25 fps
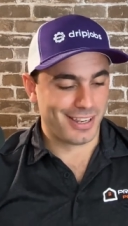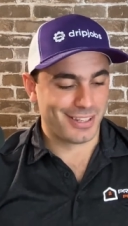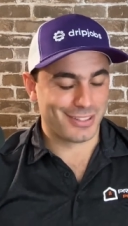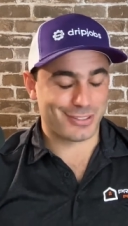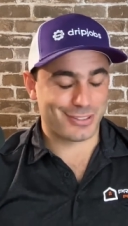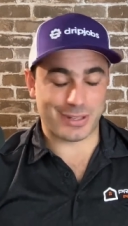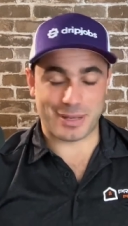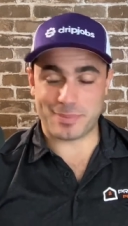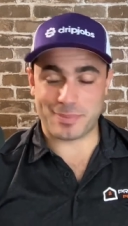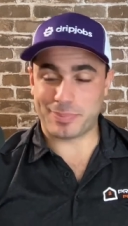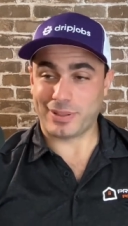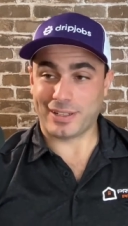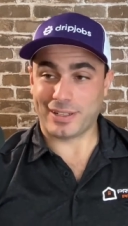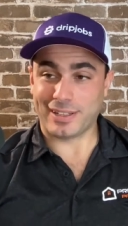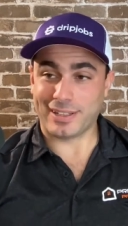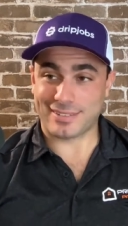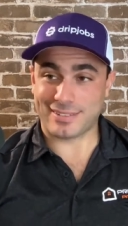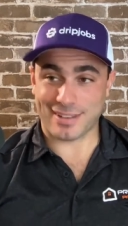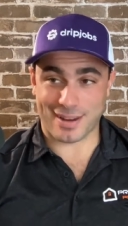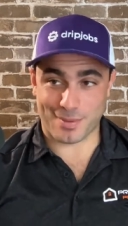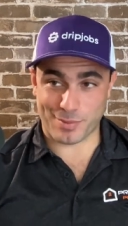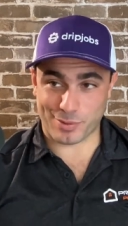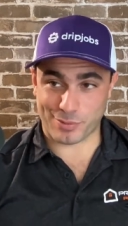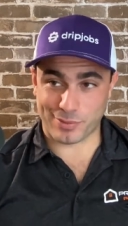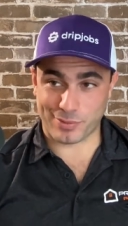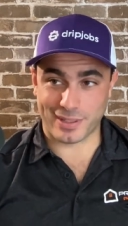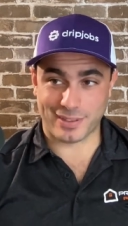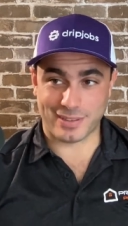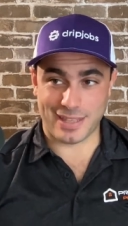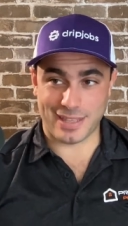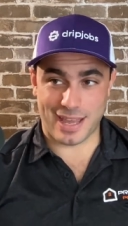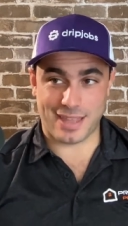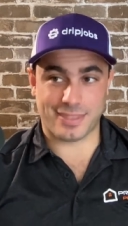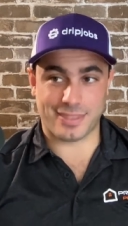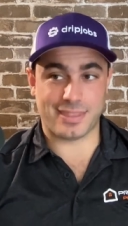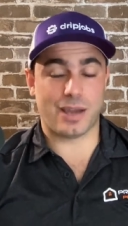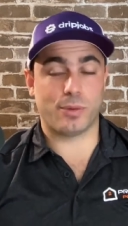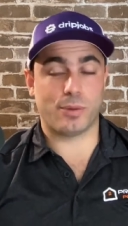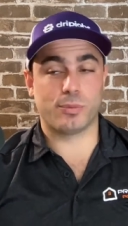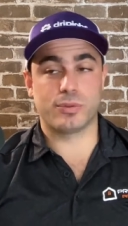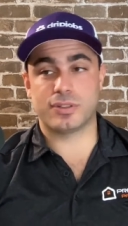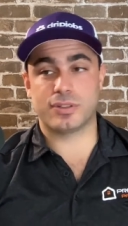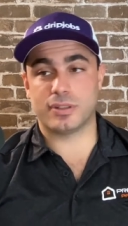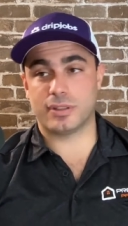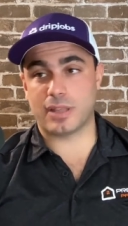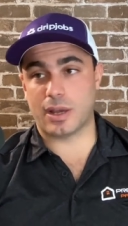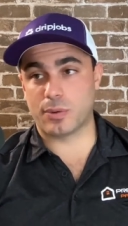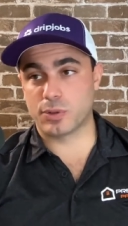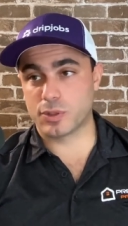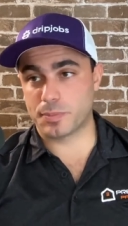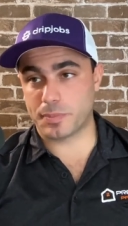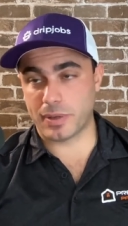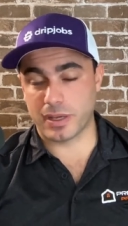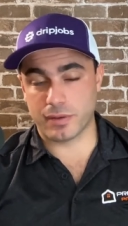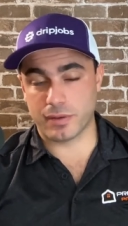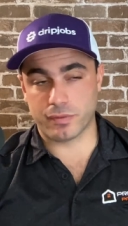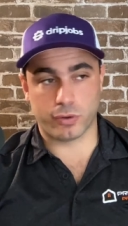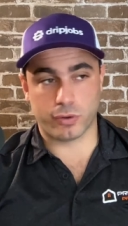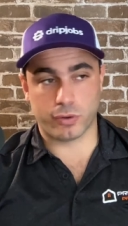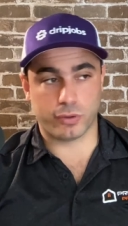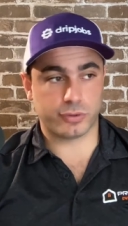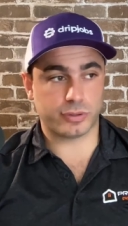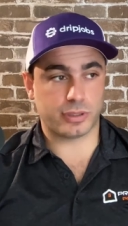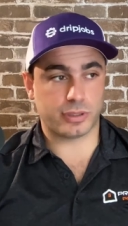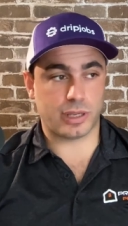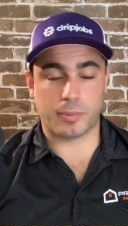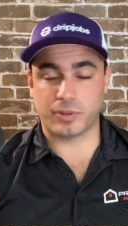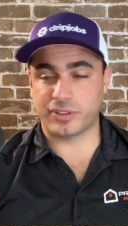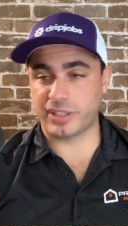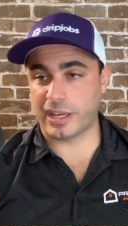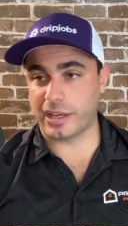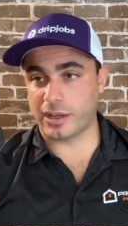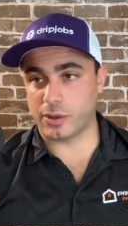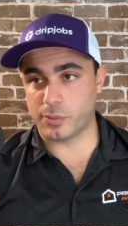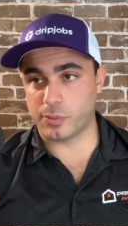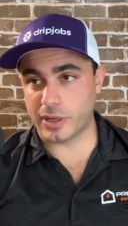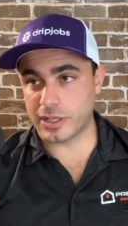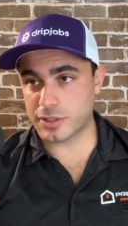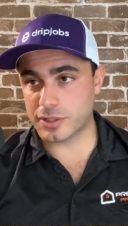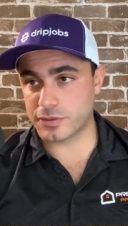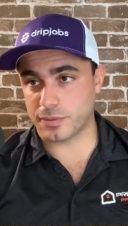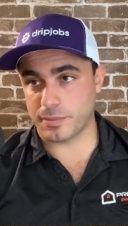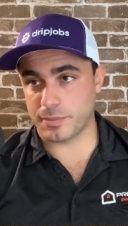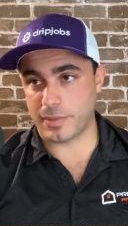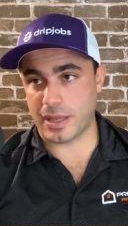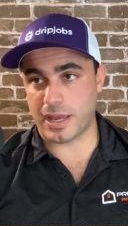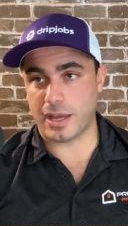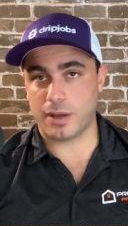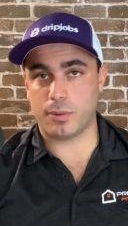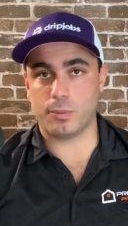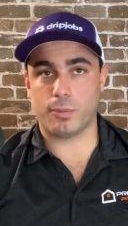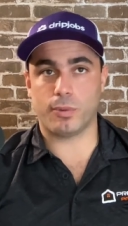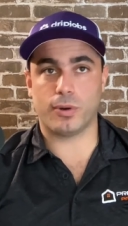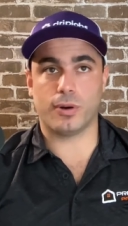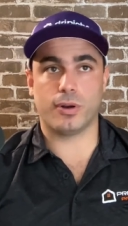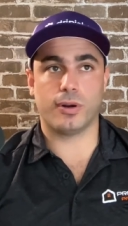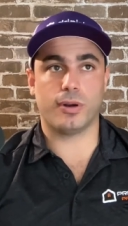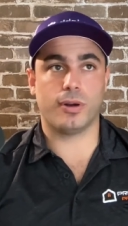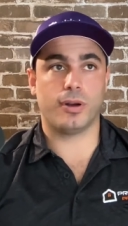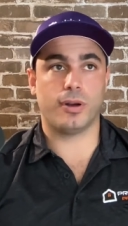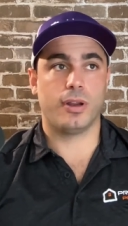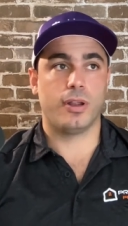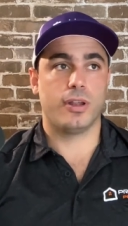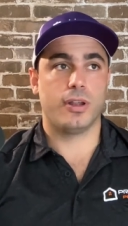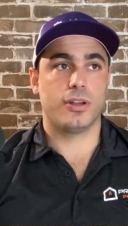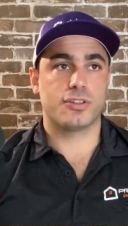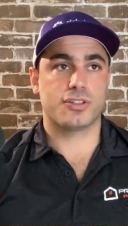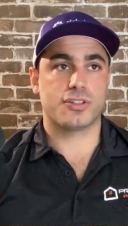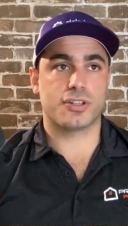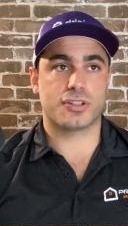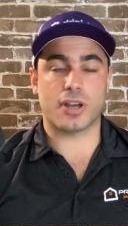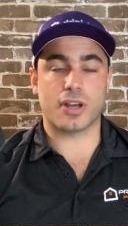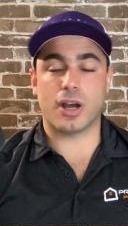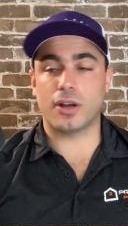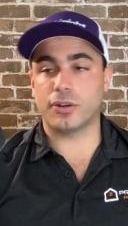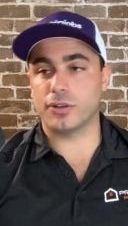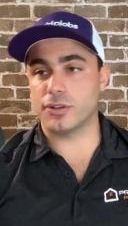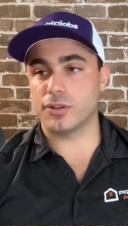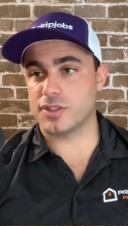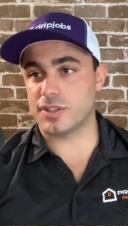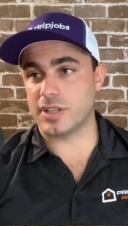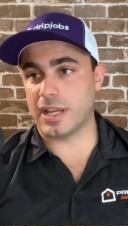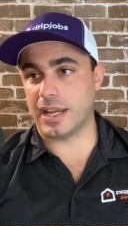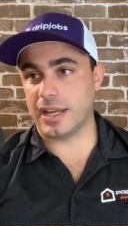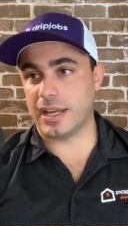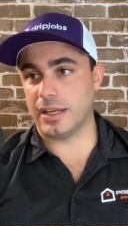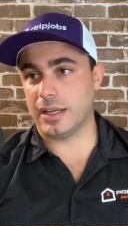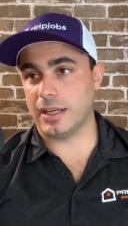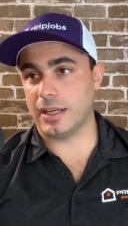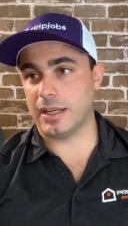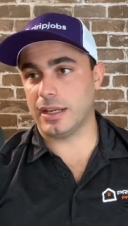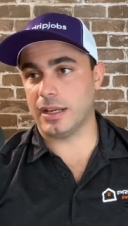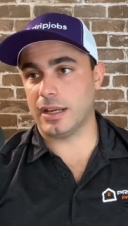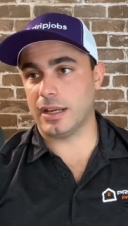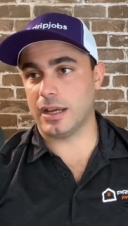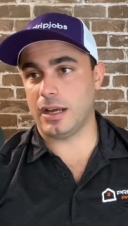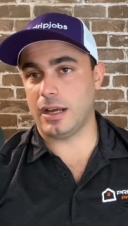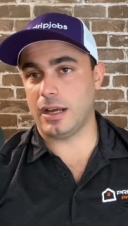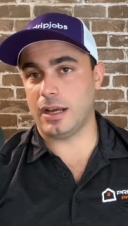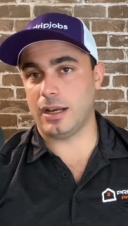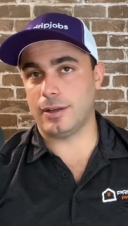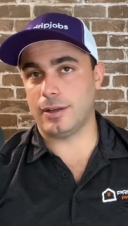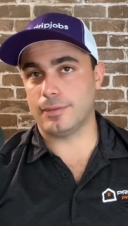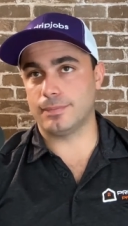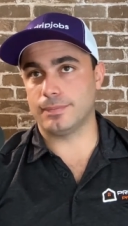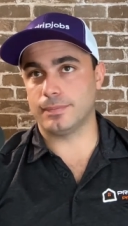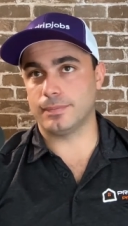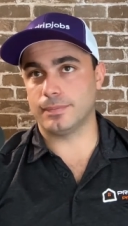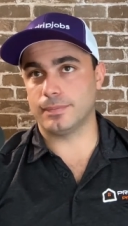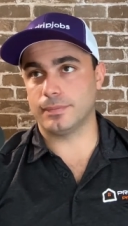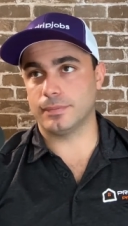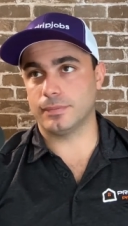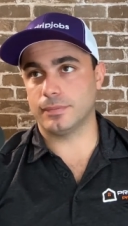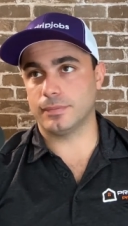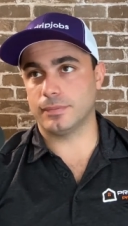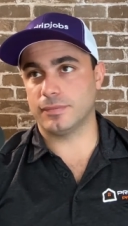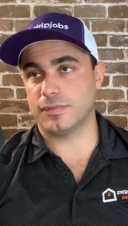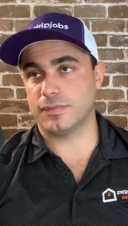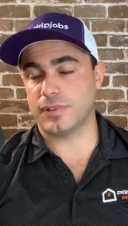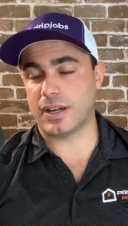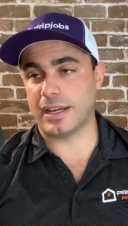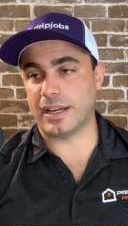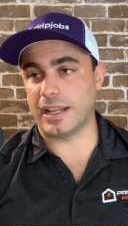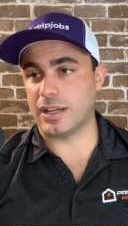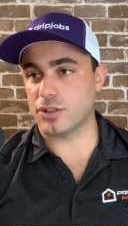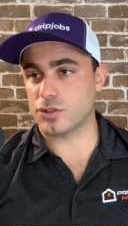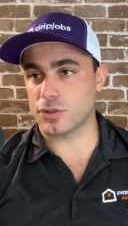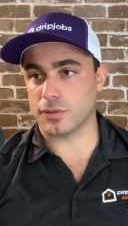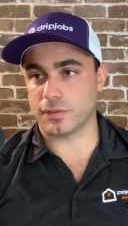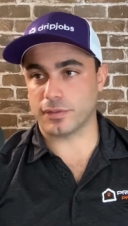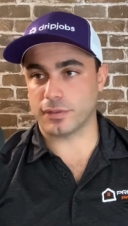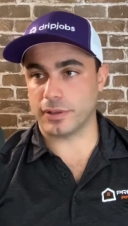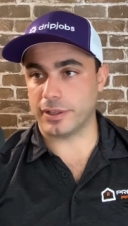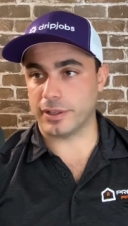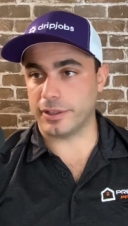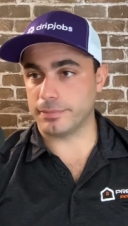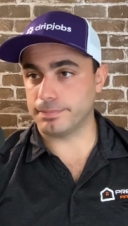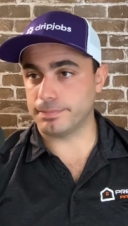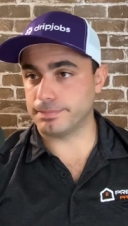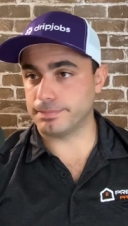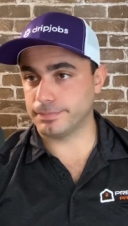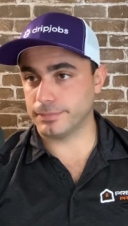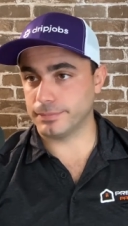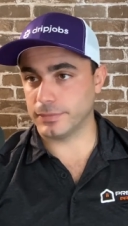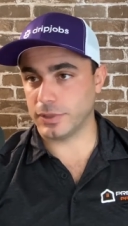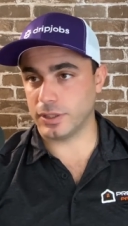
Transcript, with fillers: so I had plenty of time to read that. That was that was pivotal. A couple takeaways from that were just understanding um, financial freedom. You